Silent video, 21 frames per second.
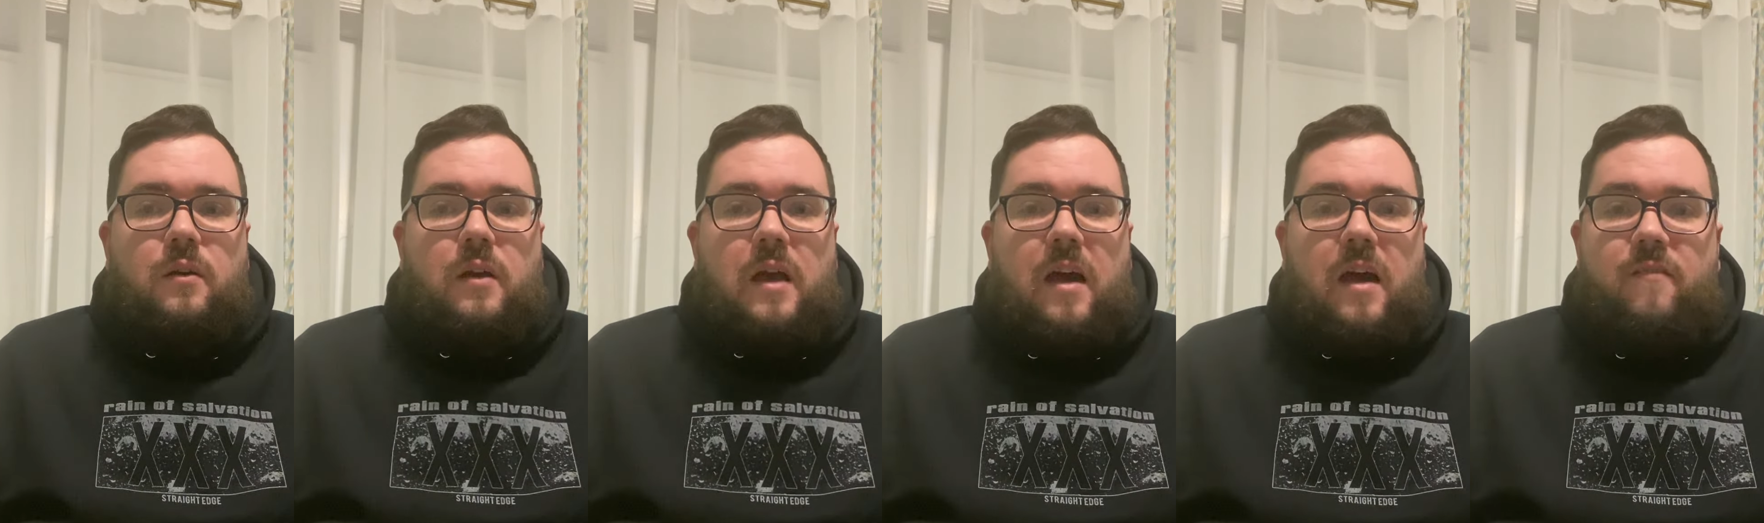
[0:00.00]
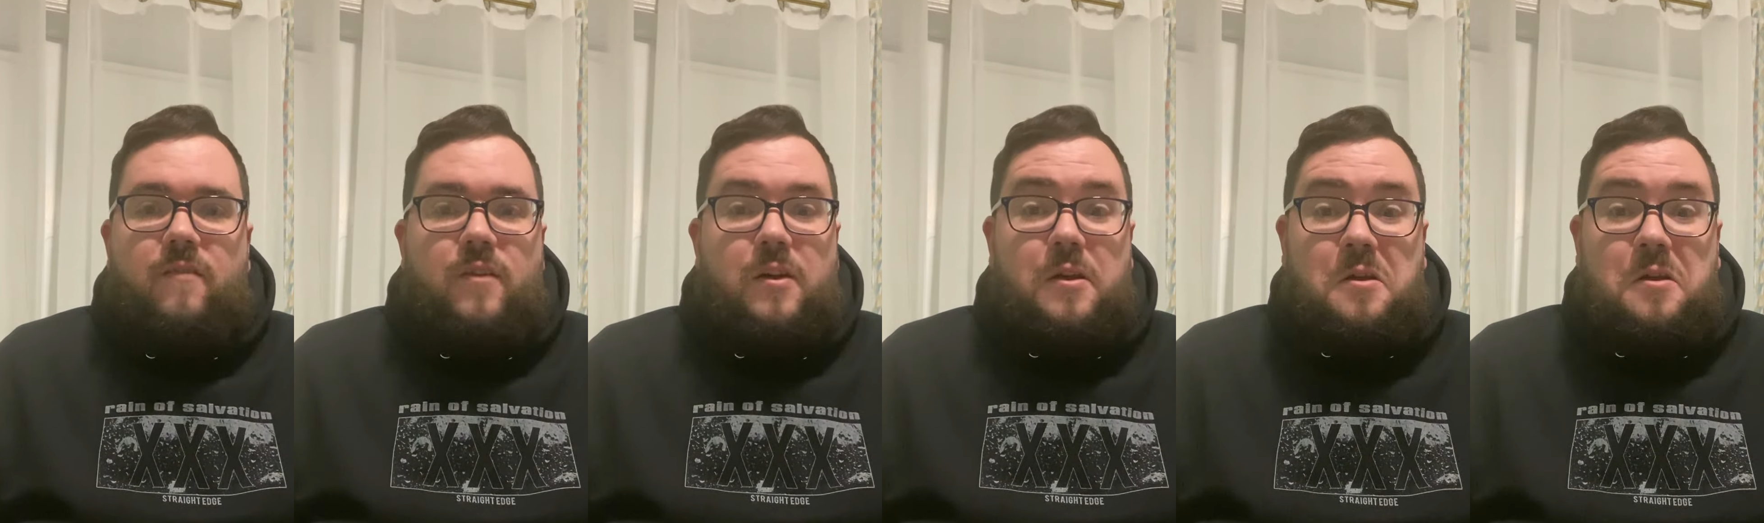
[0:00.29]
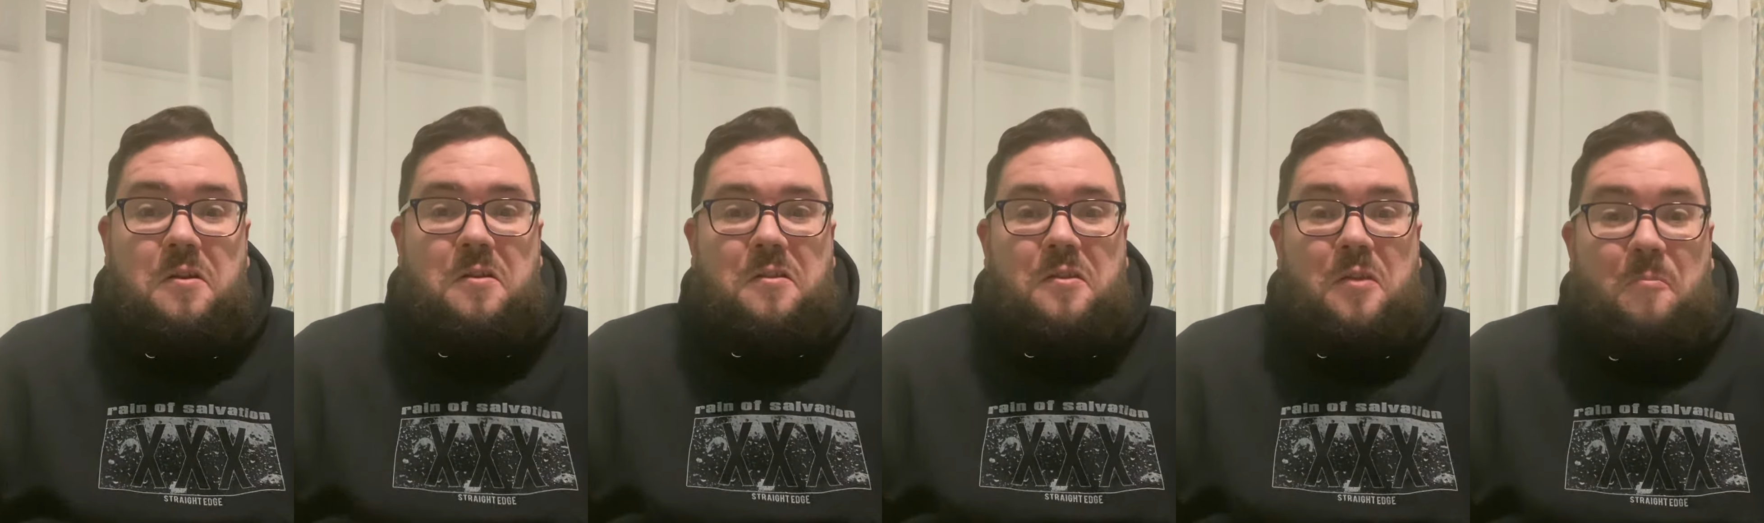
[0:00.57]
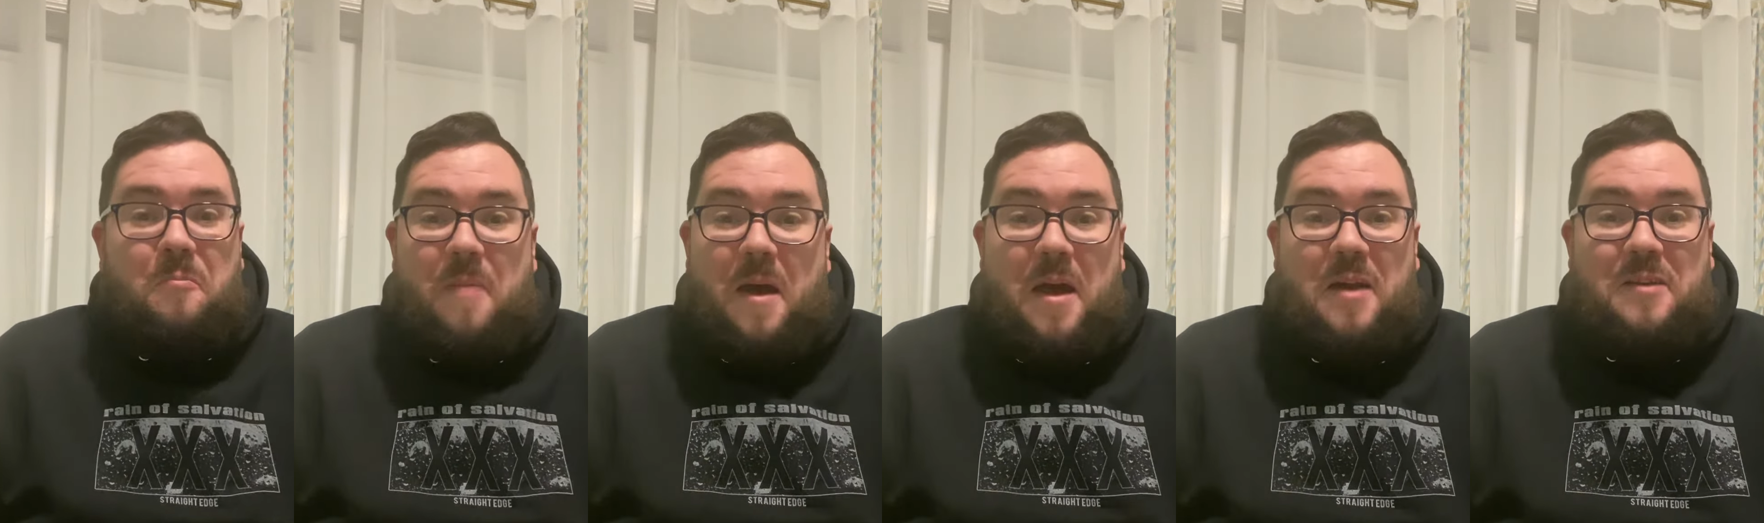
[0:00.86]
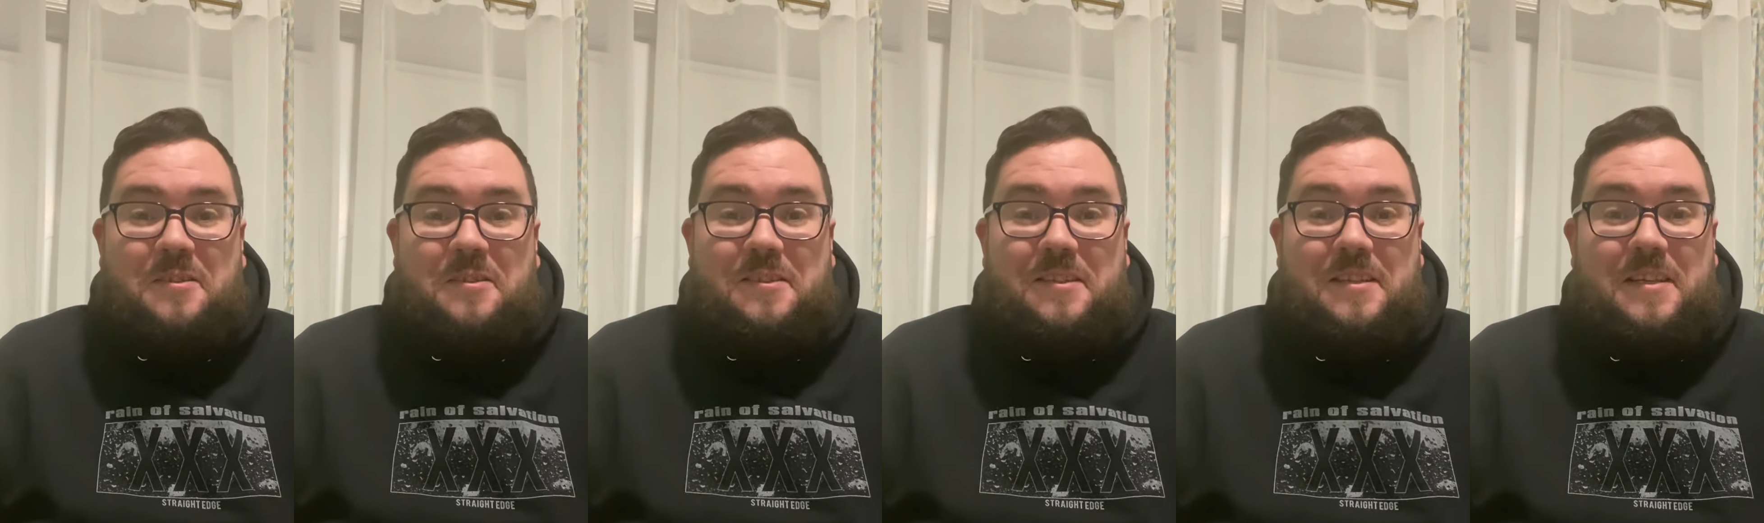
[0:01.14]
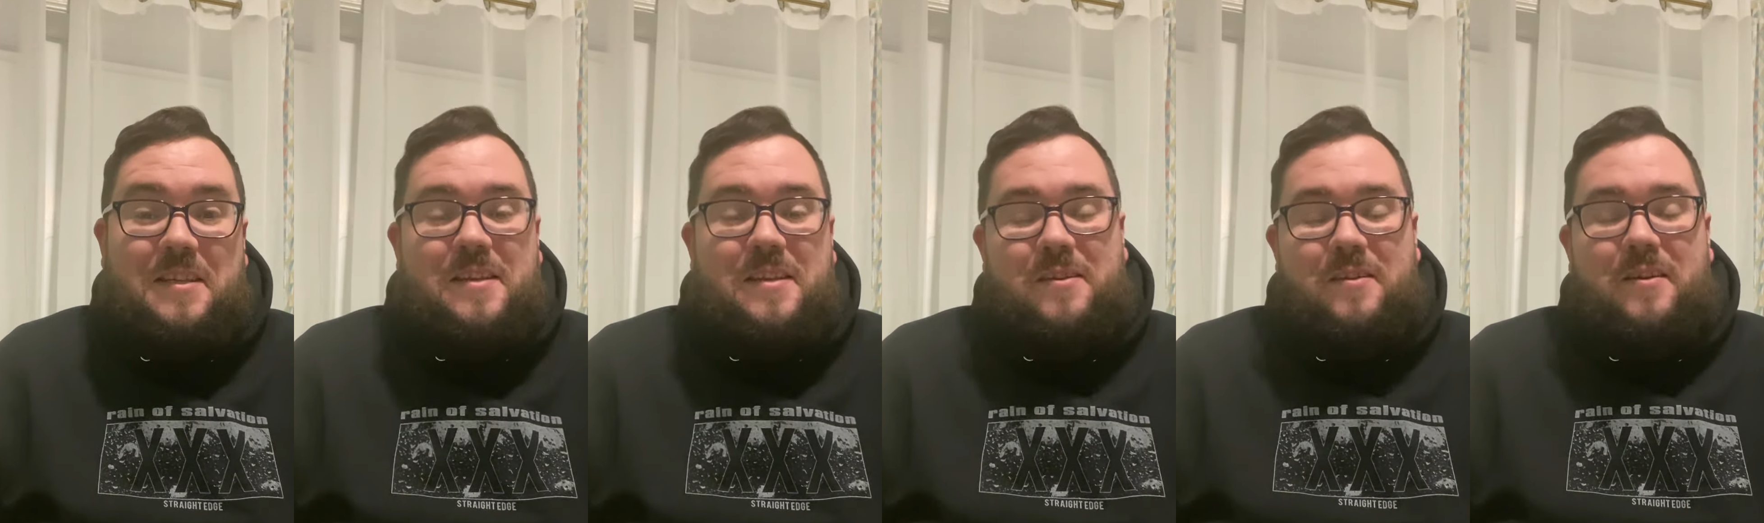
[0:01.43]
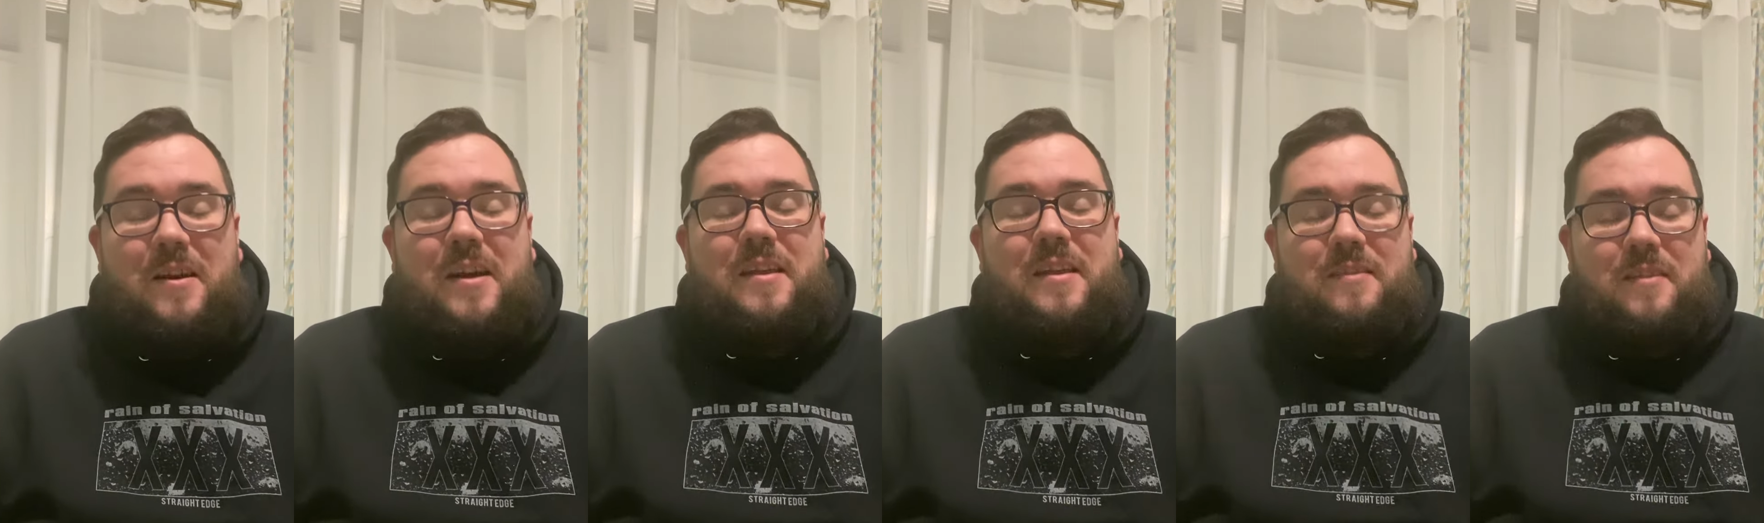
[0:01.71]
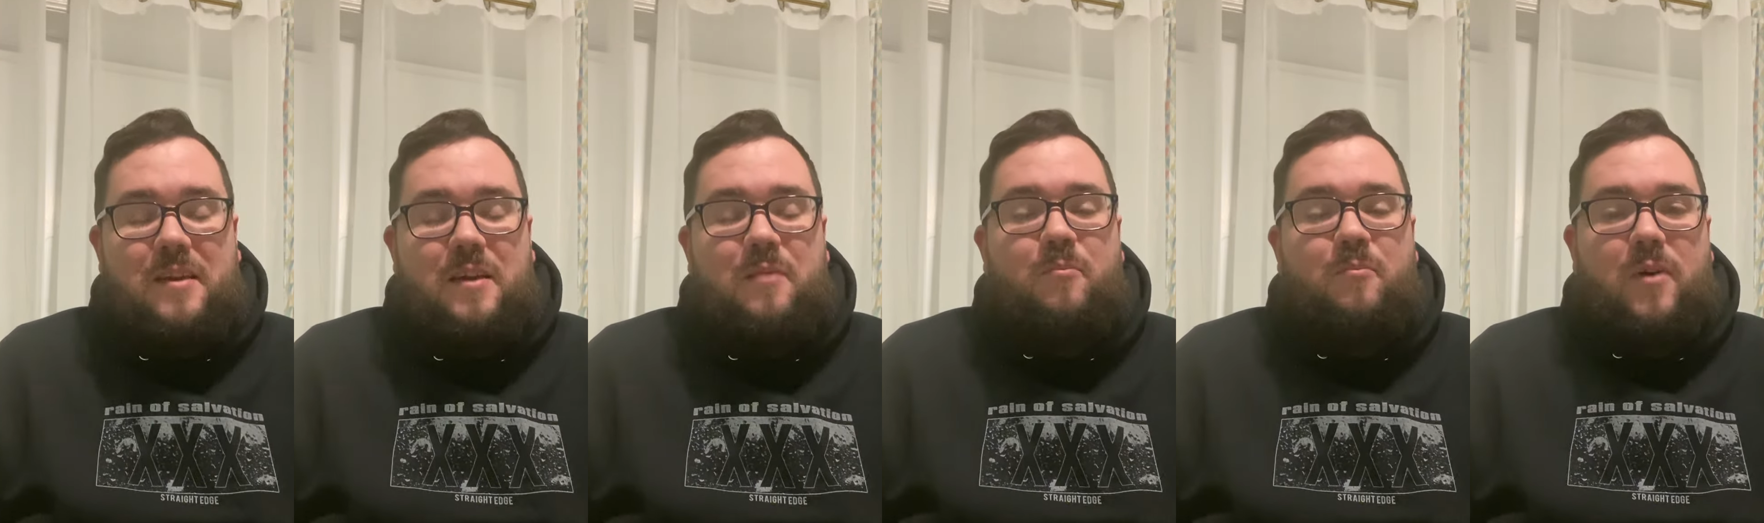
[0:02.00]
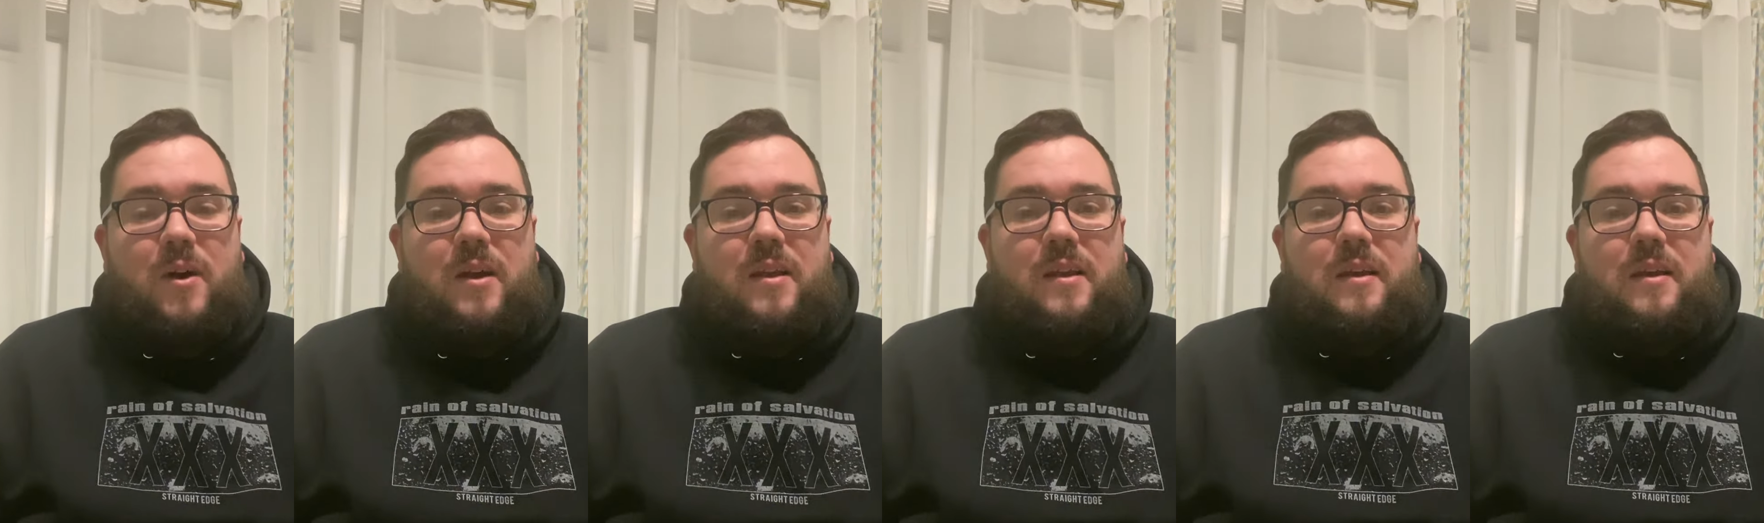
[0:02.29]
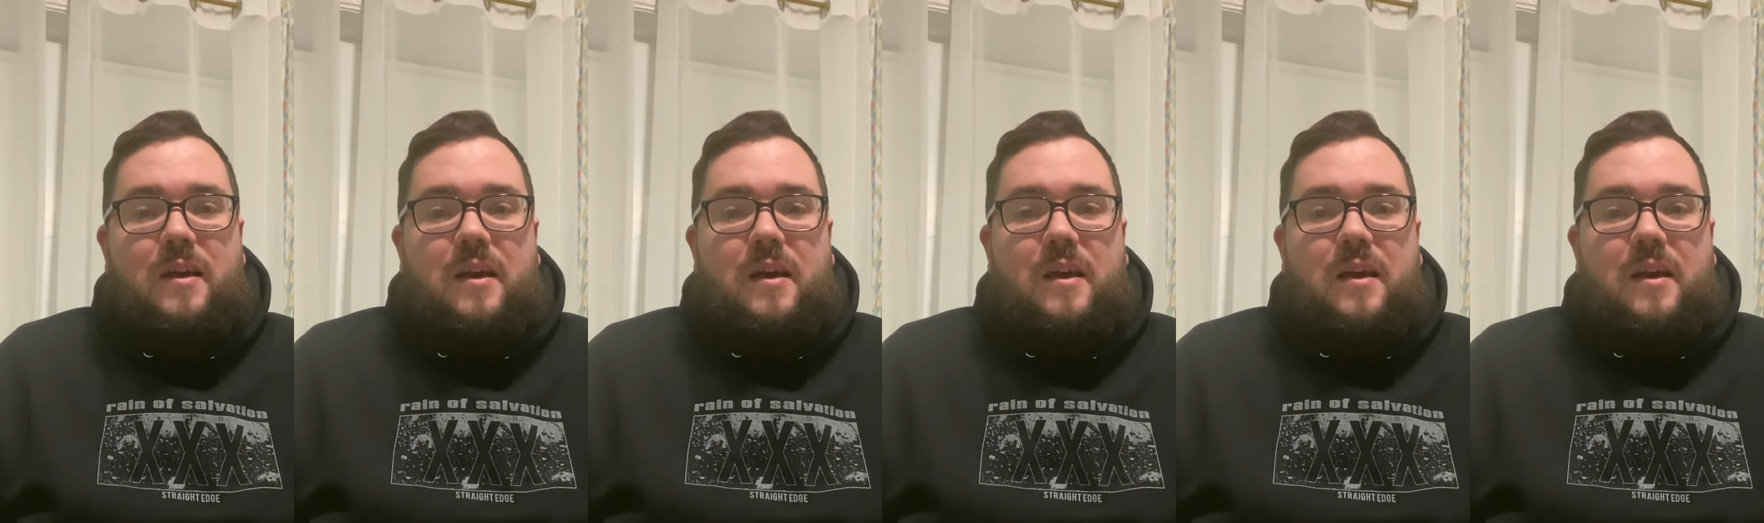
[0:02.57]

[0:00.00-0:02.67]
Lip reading: having the best tea or anything, but